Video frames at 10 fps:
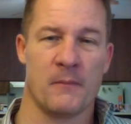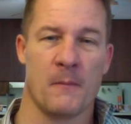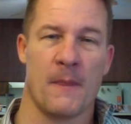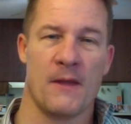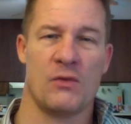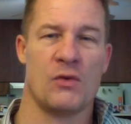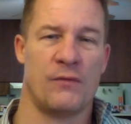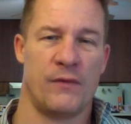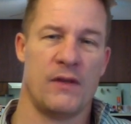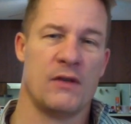This
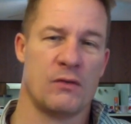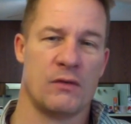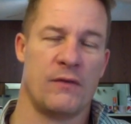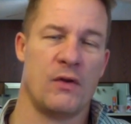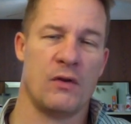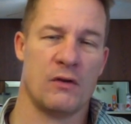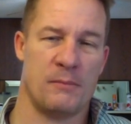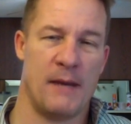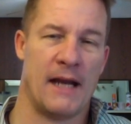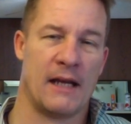was a few years
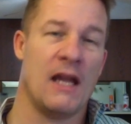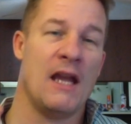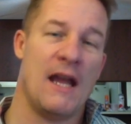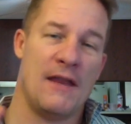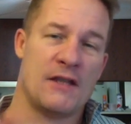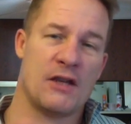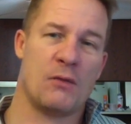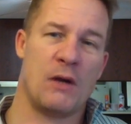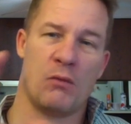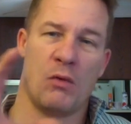back, and this is
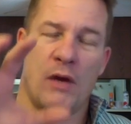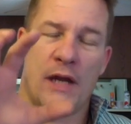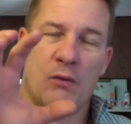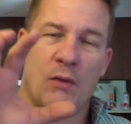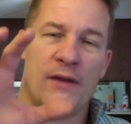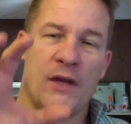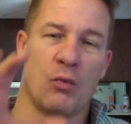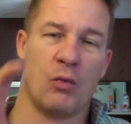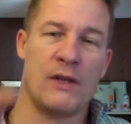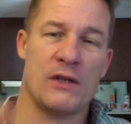when he read the
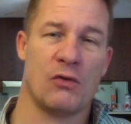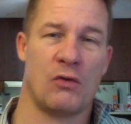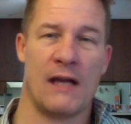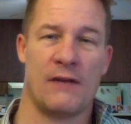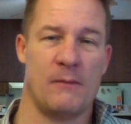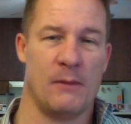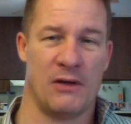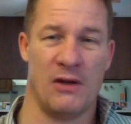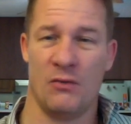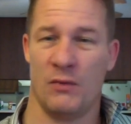original Crack the Female
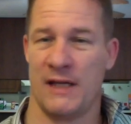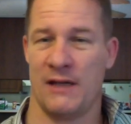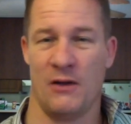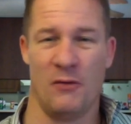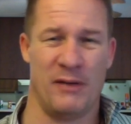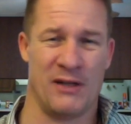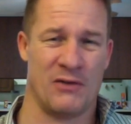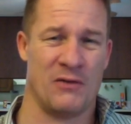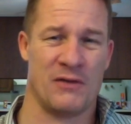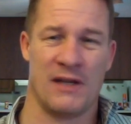Code, which had no
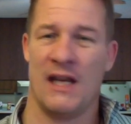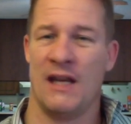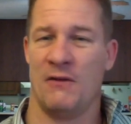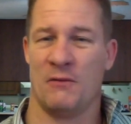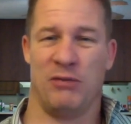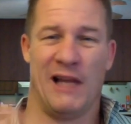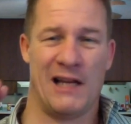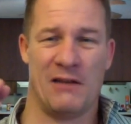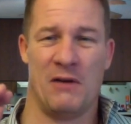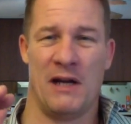pictures. It was
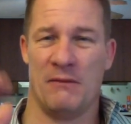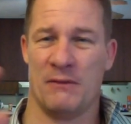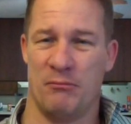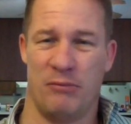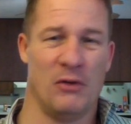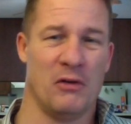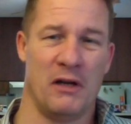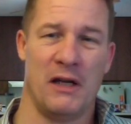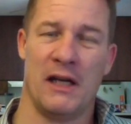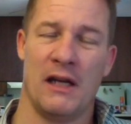black and white. It was
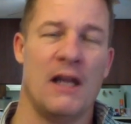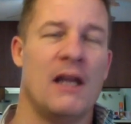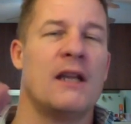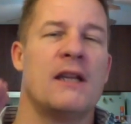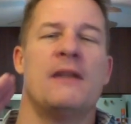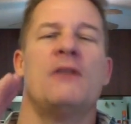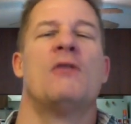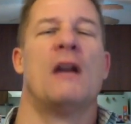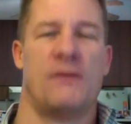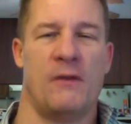boring. Get the new
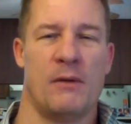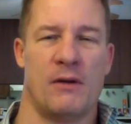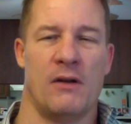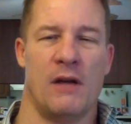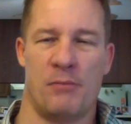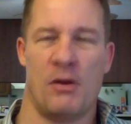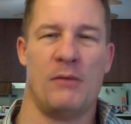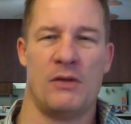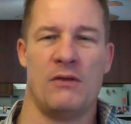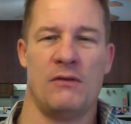Crack the Female Code. I
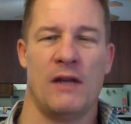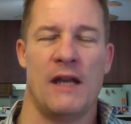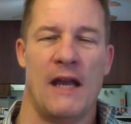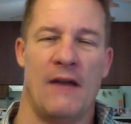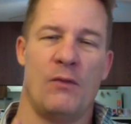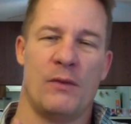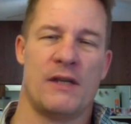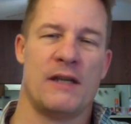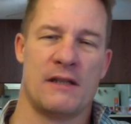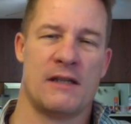promise you. Everyone
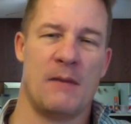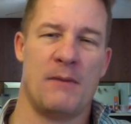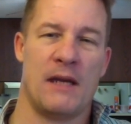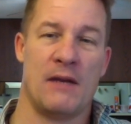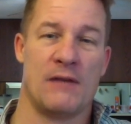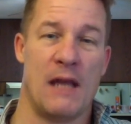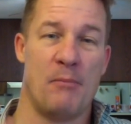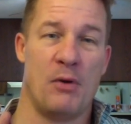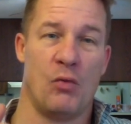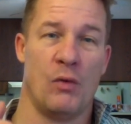says the same thing. He goes, that
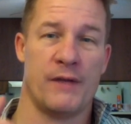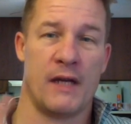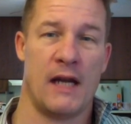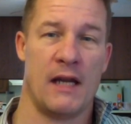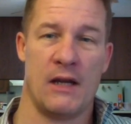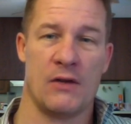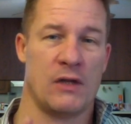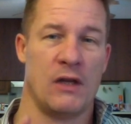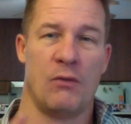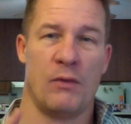book, once I got it, he goes,
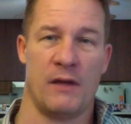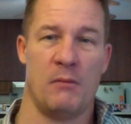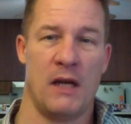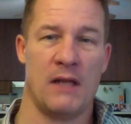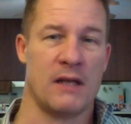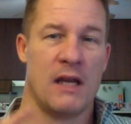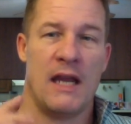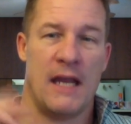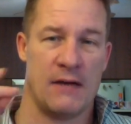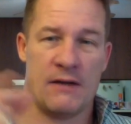literally within minutes.
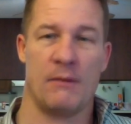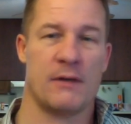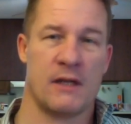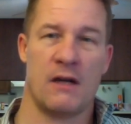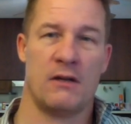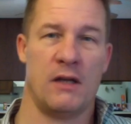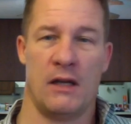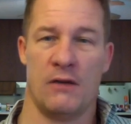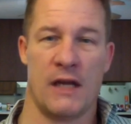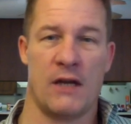He goes, I was sucked in.
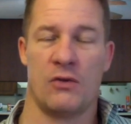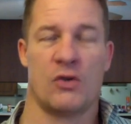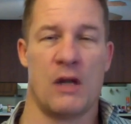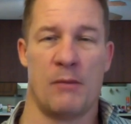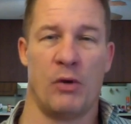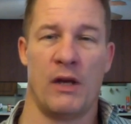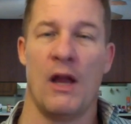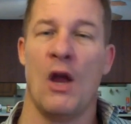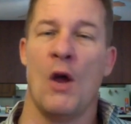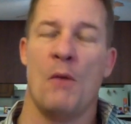He goes, I couldn't stop reading
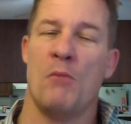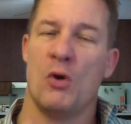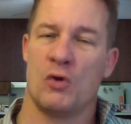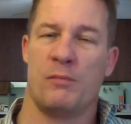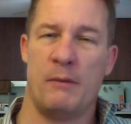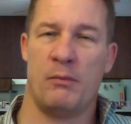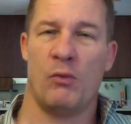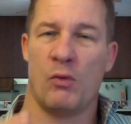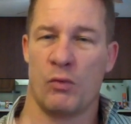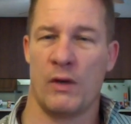it. Most people
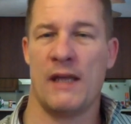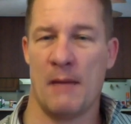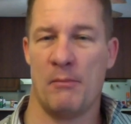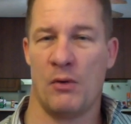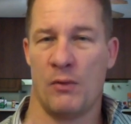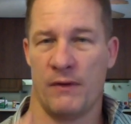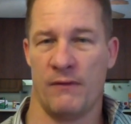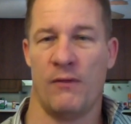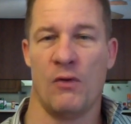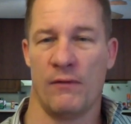will read that book within
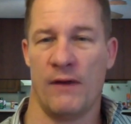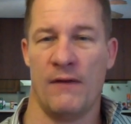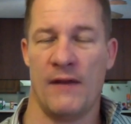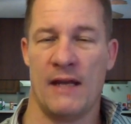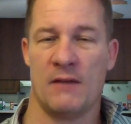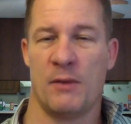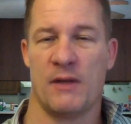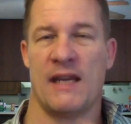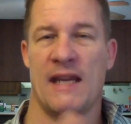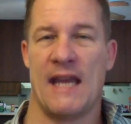4 or 5 days
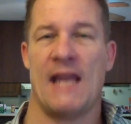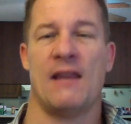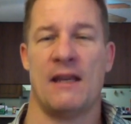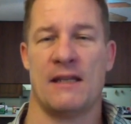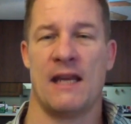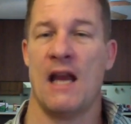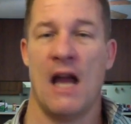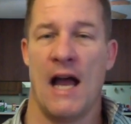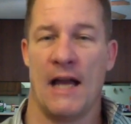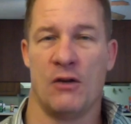because they can't. They say,
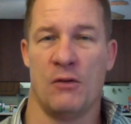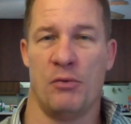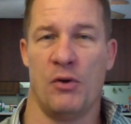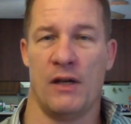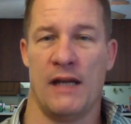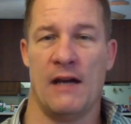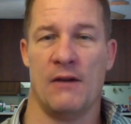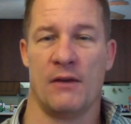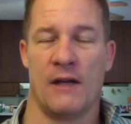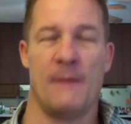I couldn't put it
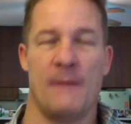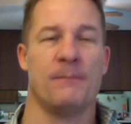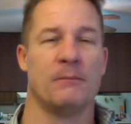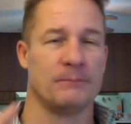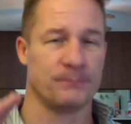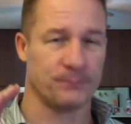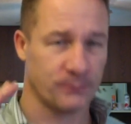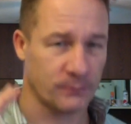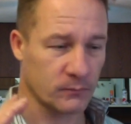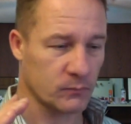down. Okay.
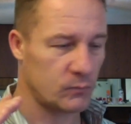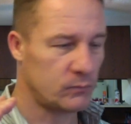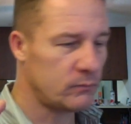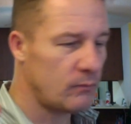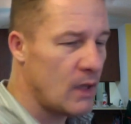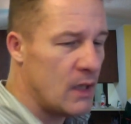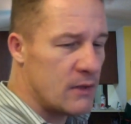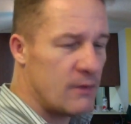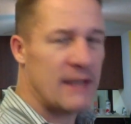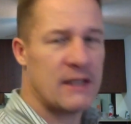
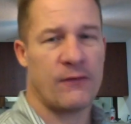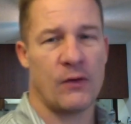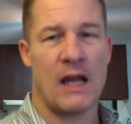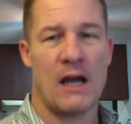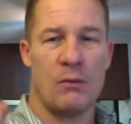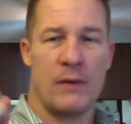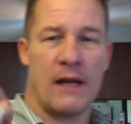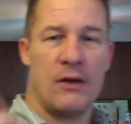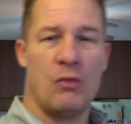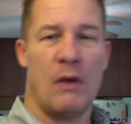So that's it for now. We got
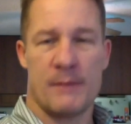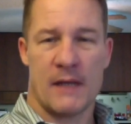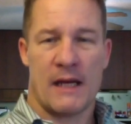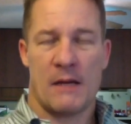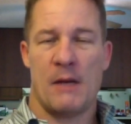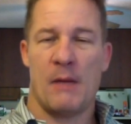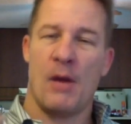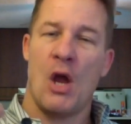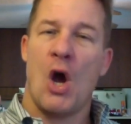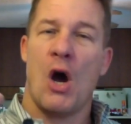a new website coming up.
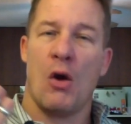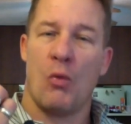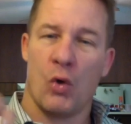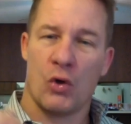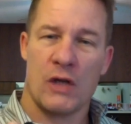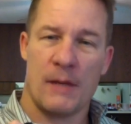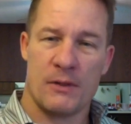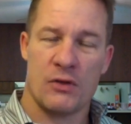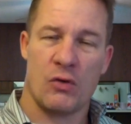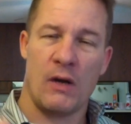Our workshops
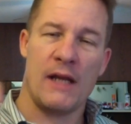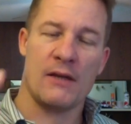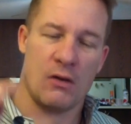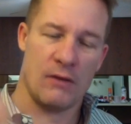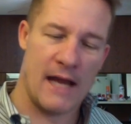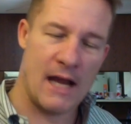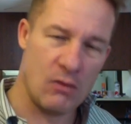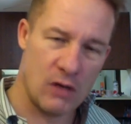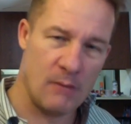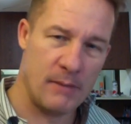and trainings are now
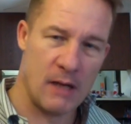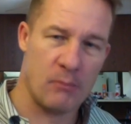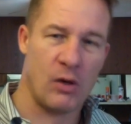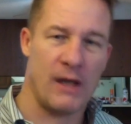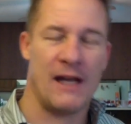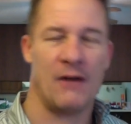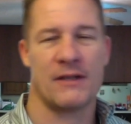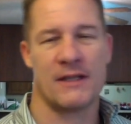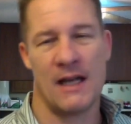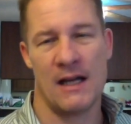coming up right now.
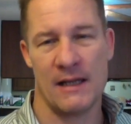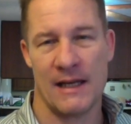It's not.